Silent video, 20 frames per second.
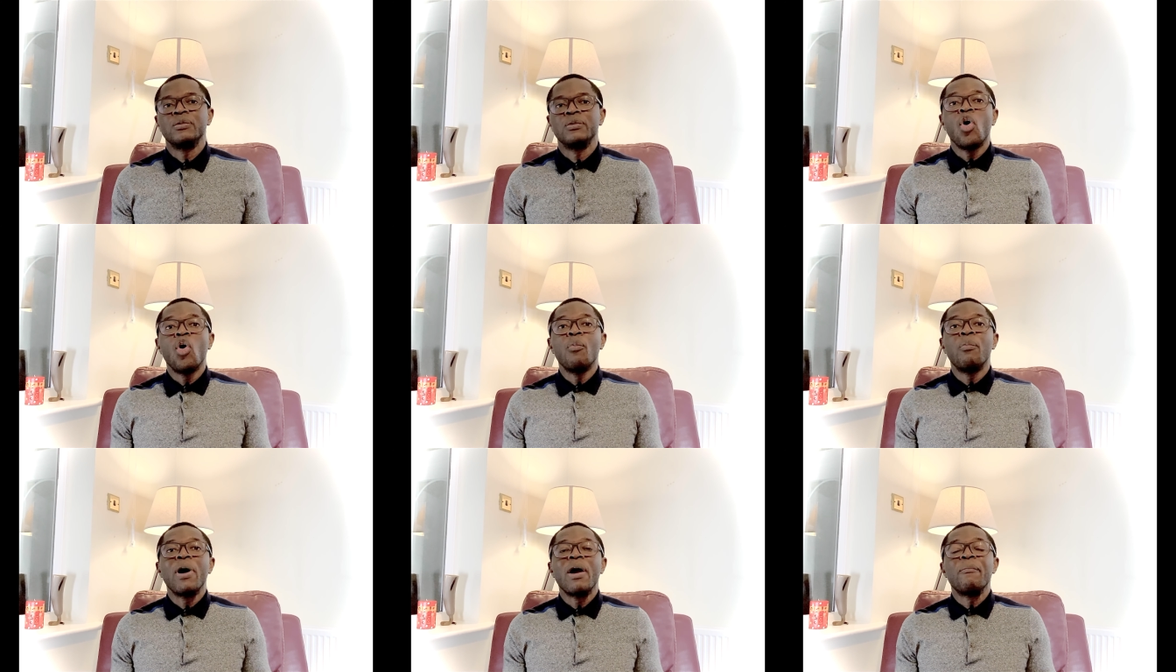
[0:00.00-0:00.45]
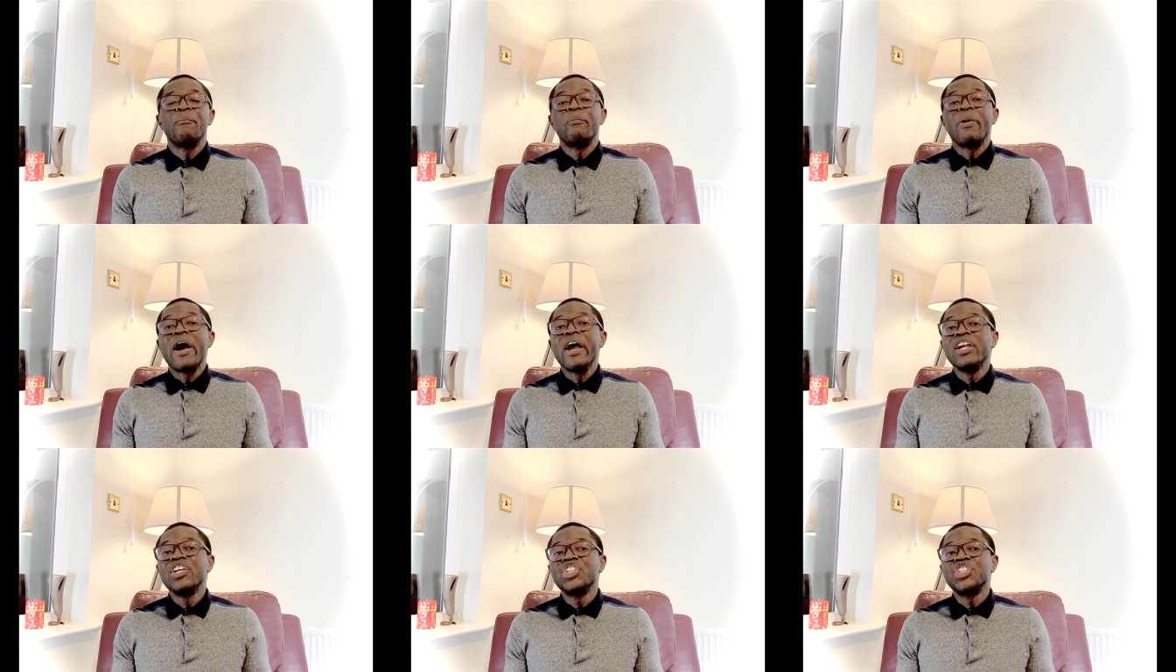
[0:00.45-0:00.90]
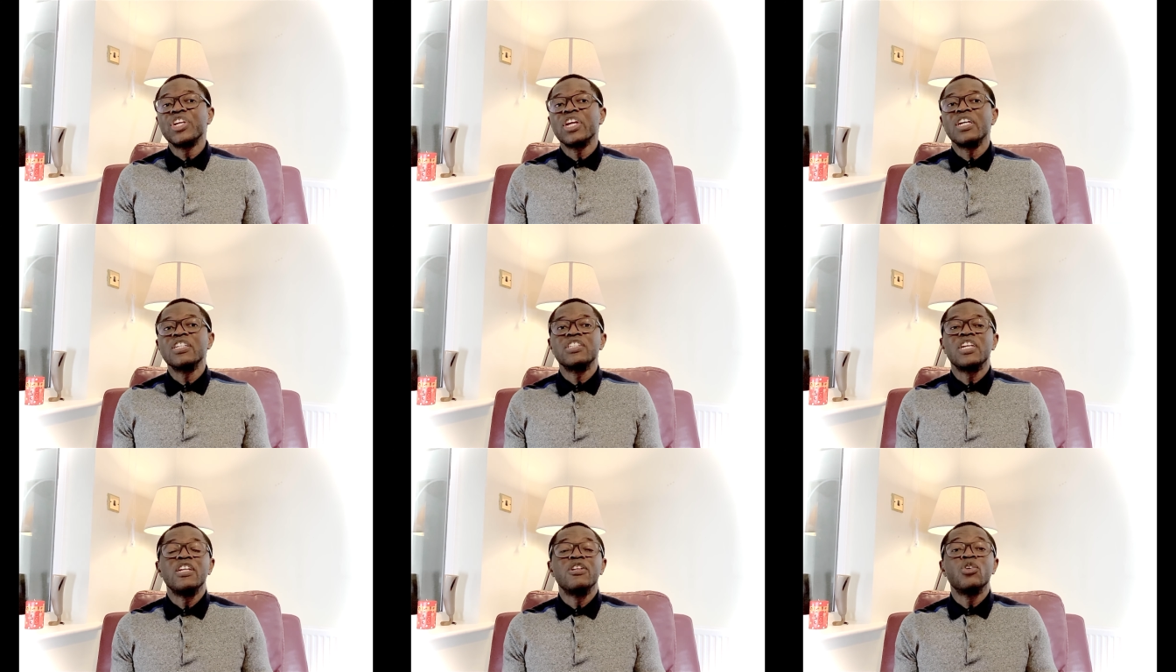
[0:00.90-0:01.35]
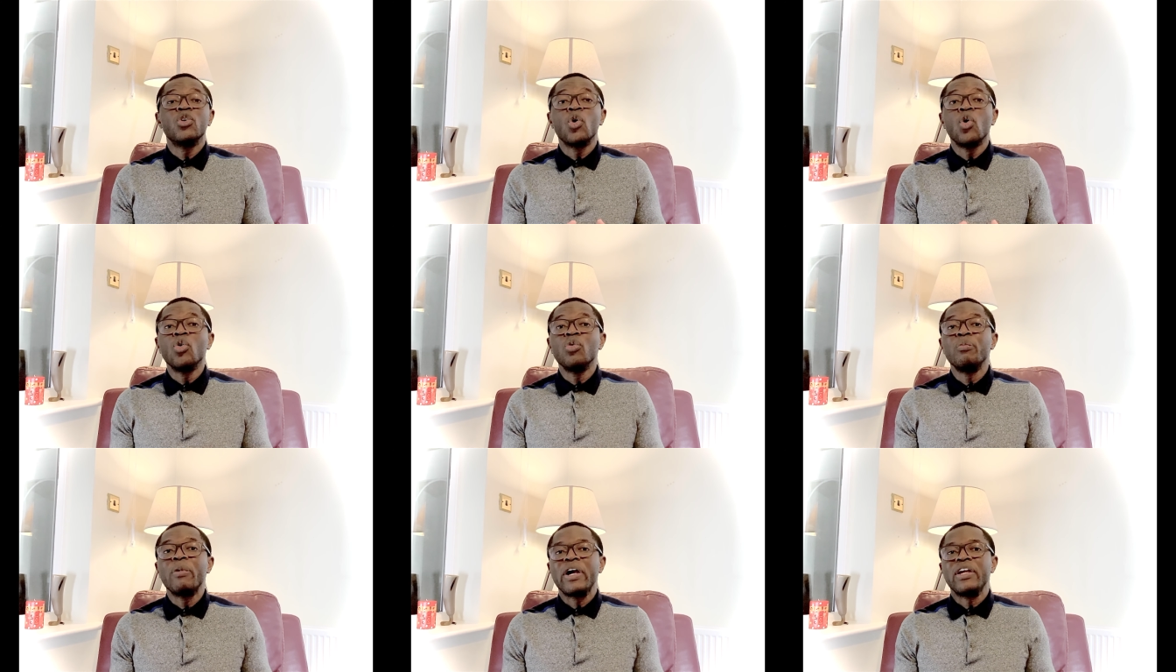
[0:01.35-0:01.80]
or by buying shares in
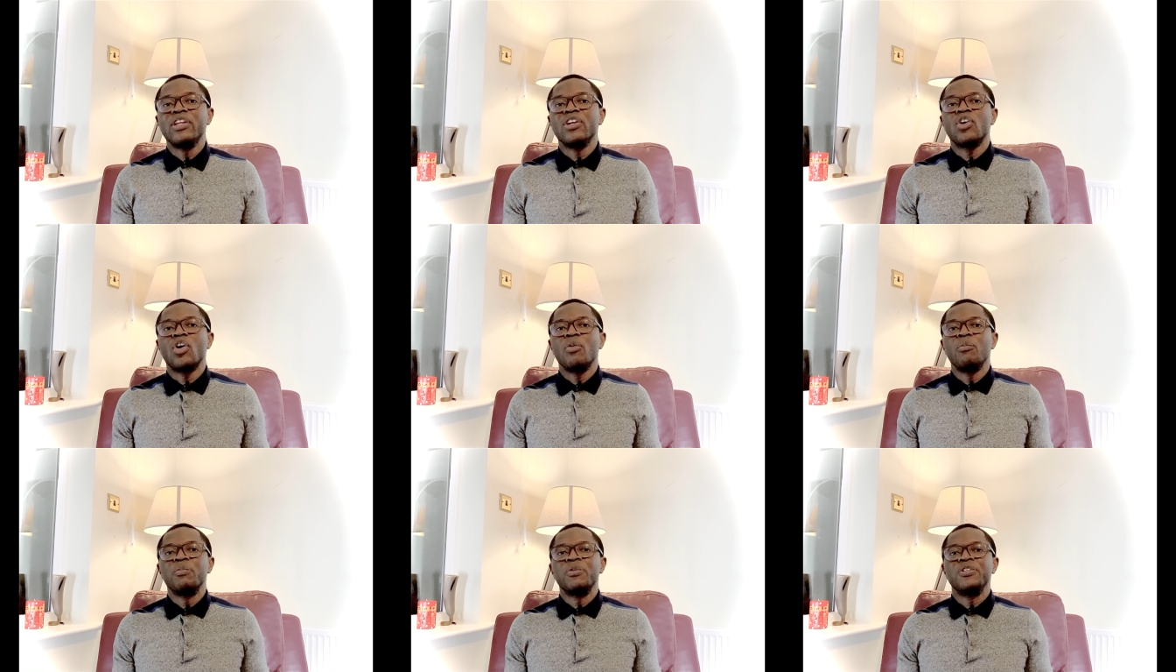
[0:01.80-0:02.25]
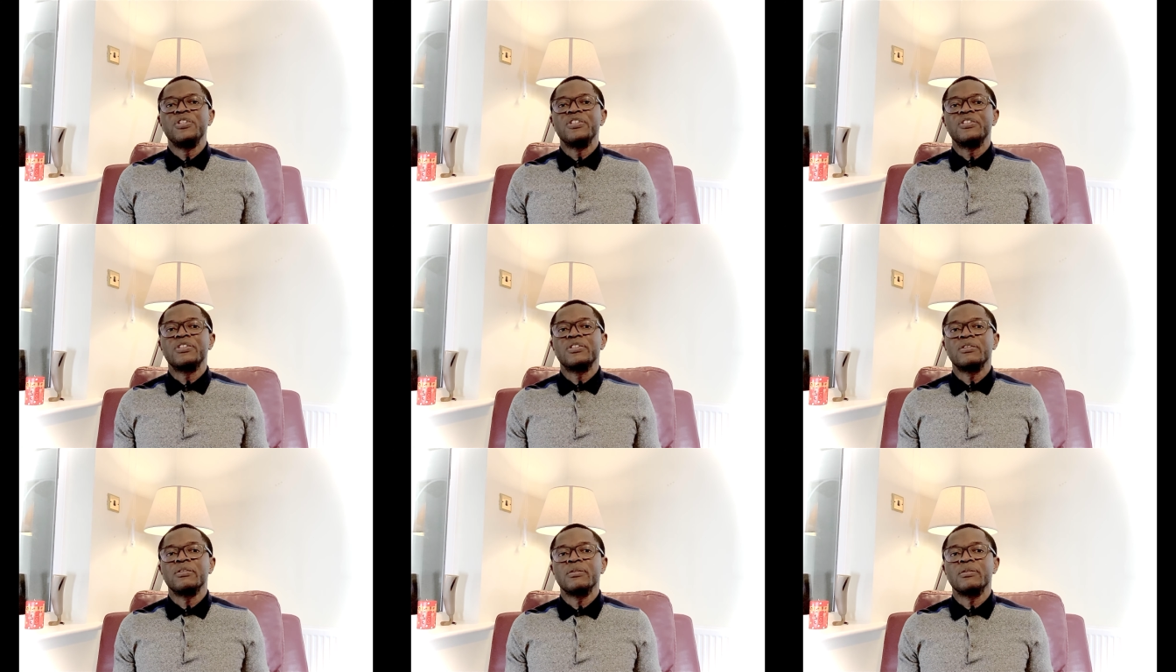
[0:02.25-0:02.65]
gold mining companies.